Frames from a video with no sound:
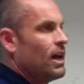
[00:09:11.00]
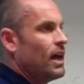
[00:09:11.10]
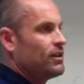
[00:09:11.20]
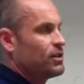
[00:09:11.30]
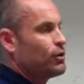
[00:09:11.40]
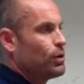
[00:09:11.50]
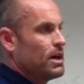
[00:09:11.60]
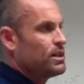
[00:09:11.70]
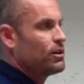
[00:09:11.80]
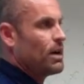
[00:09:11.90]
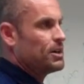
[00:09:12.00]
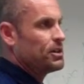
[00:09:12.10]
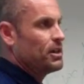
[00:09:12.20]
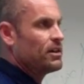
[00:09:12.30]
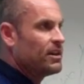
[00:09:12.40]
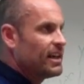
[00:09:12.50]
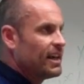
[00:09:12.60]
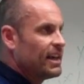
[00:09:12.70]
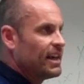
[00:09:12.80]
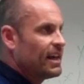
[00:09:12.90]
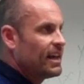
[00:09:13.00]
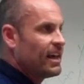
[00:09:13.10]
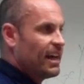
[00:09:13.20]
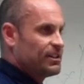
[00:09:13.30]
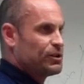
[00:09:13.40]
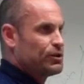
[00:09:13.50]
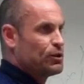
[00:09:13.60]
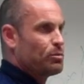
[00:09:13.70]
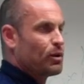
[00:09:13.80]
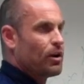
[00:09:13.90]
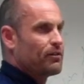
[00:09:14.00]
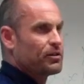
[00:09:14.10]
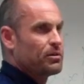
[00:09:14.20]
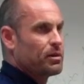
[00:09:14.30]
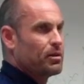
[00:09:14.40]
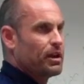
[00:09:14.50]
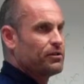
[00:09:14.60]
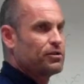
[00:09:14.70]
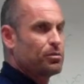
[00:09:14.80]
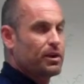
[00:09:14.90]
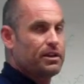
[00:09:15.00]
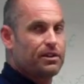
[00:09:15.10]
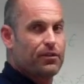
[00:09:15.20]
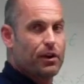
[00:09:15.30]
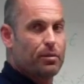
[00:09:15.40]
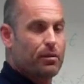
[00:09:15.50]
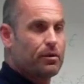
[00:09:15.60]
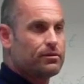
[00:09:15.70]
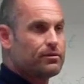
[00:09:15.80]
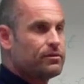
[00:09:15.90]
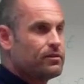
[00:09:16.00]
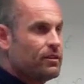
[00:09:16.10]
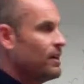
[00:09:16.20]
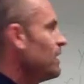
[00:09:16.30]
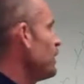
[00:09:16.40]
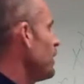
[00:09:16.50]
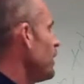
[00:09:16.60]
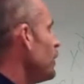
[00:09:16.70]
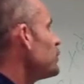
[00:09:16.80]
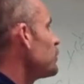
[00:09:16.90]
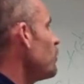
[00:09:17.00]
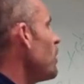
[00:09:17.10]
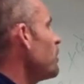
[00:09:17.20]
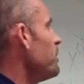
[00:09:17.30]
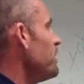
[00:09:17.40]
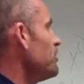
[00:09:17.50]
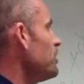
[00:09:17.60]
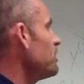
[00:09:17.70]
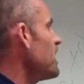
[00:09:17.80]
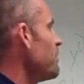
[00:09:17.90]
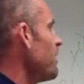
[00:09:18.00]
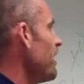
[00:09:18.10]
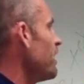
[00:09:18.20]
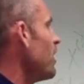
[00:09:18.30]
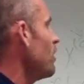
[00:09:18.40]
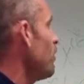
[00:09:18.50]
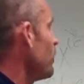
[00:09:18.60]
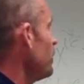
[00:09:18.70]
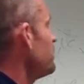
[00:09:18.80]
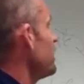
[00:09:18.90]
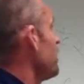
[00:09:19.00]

minute. It's a crazy question. It's super hard for some people and super easy for other people. So what would be the genotype of a color, we're using